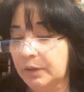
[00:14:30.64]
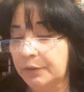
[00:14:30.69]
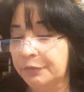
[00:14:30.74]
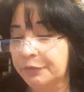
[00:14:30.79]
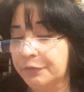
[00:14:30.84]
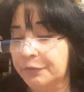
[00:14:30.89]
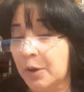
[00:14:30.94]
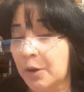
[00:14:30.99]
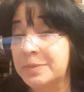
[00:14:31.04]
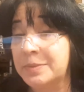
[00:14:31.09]

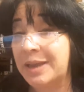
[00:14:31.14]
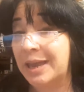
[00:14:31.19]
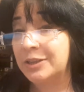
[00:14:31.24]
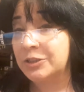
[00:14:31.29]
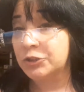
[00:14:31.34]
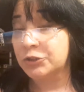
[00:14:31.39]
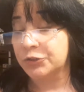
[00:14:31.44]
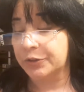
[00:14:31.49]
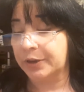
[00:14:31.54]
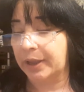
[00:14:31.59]
from
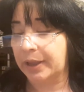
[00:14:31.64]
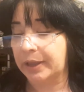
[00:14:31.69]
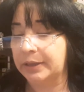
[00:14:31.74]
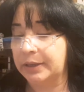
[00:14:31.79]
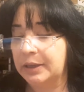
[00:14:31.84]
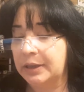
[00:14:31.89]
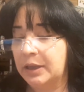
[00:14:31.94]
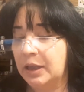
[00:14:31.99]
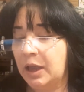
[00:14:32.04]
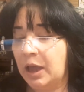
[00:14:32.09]

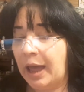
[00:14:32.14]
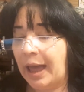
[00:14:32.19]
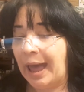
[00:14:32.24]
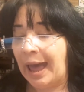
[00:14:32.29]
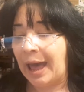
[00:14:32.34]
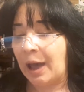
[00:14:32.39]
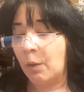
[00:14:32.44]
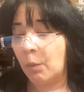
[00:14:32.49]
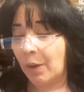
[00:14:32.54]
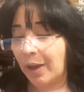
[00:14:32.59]
yesterday.
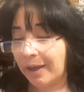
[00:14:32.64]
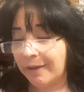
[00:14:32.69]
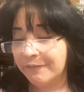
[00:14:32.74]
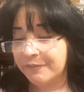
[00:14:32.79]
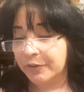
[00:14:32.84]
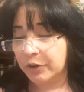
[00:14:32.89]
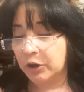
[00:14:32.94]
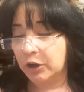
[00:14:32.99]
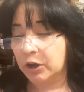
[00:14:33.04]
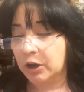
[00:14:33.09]

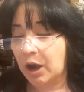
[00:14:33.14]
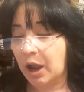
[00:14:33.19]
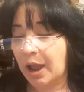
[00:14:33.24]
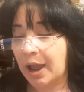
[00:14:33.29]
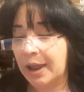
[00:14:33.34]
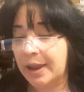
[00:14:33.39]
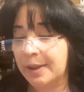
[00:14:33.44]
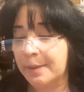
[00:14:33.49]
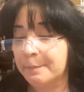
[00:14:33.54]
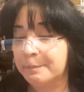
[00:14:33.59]
However,
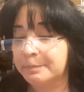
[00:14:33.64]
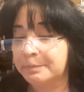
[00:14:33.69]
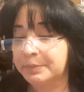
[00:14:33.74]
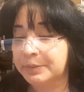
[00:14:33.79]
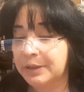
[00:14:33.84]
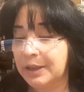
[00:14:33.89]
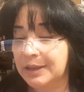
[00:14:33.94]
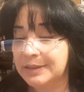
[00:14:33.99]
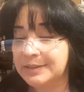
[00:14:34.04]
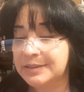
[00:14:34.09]
I am
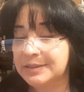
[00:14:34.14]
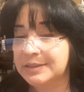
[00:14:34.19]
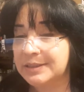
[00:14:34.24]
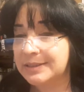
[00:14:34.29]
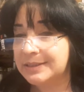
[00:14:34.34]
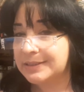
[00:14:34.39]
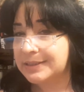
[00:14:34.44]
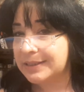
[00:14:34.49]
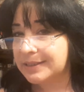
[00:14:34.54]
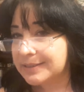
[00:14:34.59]
plus
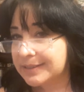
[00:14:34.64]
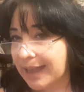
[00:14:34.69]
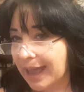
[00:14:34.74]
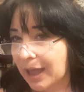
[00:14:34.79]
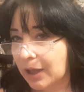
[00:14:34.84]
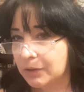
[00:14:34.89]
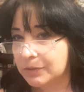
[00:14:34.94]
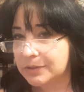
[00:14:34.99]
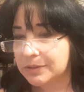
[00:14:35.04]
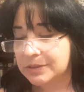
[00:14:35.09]
6
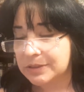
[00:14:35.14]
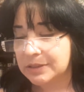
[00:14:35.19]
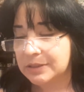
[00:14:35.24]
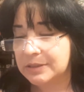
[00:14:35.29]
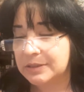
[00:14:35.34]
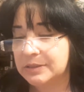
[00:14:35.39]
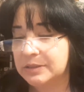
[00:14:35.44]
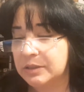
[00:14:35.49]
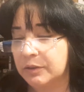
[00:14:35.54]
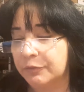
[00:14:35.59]

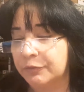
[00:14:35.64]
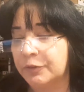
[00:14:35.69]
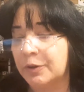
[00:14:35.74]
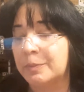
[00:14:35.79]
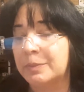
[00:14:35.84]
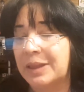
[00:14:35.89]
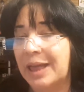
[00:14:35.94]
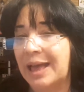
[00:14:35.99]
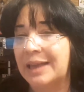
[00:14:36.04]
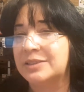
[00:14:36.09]
ounces
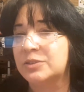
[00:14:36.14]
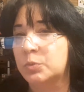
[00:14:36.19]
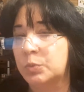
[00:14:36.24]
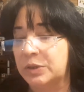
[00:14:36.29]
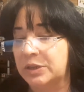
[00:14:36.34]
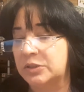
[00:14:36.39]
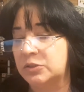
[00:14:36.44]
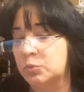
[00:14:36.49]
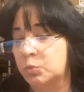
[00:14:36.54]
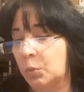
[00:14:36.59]
from last
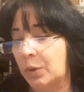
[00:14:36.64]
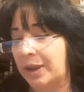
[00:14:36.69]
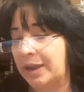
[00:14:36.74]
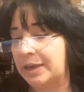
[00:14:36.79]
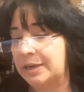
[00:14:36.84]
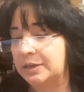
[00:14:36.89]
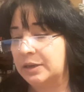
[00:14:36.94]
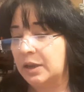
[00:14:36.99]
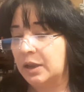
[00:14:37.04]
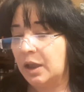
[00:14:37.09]
week's
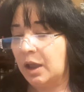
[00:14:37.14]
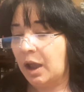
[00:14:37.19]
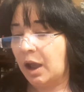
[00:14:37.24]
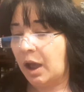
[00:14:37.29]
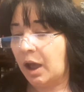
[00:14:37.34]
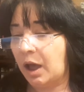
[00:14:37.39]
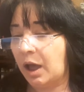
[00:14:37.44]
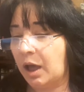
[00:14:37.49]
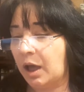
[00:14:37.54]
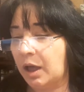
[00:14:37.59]
weight
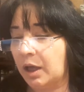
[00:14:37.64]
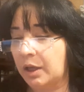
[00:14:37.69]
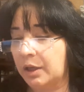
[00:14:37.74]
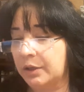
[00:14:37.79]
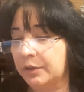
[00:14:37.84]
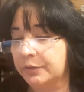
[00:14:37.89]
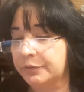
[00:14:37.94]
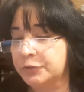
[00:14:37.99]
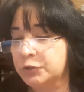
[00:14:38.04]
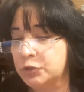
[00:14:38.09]

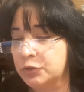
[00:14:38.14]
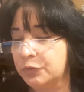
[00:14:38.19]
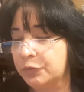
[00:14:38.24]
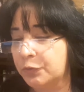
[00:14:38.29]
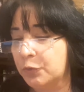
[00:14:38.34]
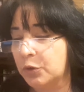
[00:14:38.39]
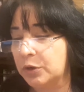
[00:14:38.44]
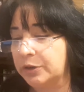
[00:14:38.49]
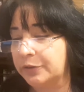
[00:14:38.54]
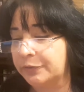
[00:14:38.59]
of
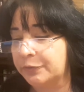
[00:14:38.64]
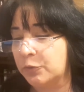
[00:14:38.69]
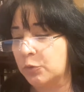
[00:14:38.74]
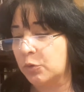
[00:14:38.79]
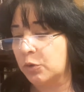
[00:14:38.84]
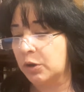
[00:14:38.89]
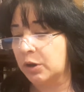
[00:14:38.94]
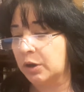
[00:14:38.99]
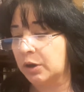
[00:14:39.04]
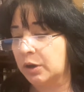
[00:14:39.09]

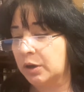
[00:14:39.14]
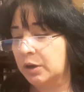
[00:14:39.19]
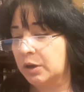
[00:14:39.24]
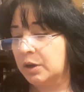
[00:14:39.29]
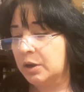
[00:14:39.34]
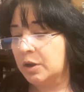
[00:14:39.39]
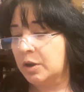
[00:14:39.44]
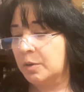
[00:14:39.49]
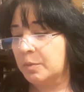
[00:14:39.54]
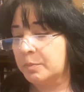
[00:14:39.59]
244
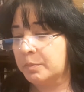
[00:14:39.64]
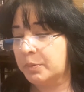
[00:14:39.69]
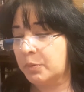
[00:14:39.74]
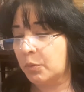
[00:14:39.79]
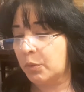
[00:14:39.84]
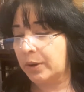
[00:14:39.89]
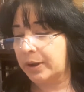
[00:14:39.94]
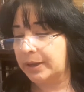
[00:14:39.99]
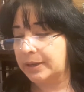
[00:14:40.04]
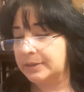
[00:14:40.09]

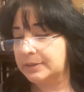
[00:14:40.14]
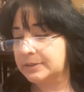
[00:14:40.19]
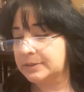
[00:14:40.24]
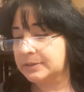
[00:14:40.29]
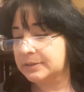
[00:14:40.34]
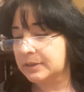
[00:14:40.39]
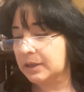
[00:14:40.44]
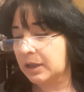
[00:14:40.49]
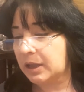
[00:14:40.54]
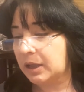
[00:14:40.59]
point,
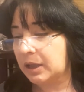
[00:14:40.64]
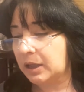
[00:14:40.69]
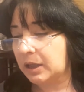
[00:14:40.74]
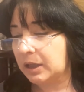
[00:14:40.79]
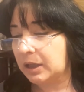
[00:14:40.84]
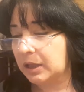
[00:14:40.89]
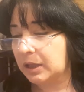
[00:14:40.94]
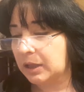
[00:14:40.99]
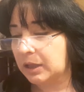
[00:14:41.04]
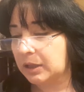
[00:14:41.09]

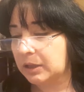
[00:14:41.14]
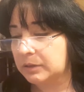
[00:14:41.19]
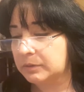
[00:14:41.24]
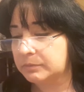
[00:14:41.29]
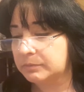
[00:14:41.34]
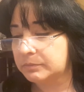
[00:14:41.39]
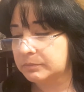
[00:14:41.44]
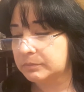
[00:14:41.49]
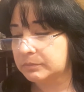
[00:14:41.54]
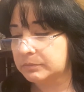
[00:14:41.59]

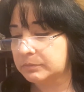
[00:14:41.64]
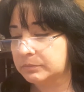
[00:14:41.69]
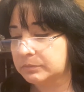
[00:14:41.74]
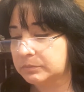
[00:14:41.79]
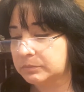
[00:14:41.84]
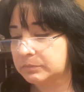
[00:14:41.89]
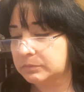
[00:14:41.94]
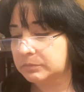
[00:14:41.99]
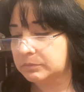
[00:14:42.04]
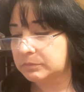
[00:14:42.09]

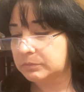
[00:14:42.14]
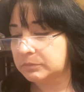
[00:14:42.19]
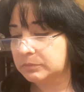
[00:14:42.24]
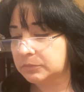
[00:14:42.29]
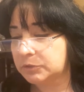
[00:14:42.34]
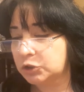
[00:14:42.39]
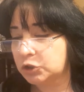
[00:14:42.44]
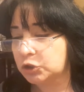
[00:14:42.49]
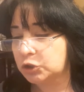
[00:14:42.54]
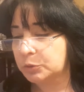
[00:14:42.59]

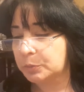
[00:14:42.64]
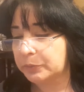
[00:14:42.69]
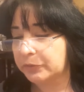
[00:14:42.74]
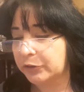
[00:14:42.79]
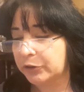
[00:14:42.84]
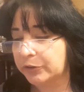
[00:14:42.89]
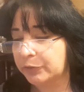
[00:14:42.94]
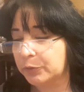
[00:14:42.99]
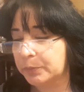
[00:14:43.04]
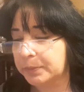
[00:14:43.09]
was it
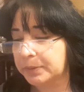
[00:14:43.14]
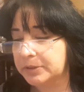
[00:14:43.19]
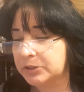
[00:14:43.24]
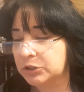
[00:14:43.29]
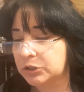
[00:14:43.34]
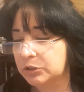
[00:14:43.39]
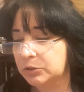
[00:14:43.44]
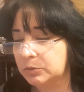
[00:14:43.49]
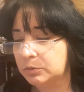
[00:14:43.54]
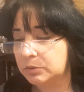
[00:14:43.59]

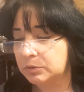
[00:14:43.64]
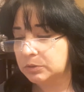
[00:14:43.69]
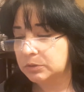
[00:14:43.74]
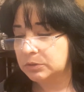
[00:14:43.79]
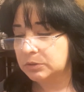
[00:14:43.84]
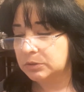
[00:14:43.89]
244.2?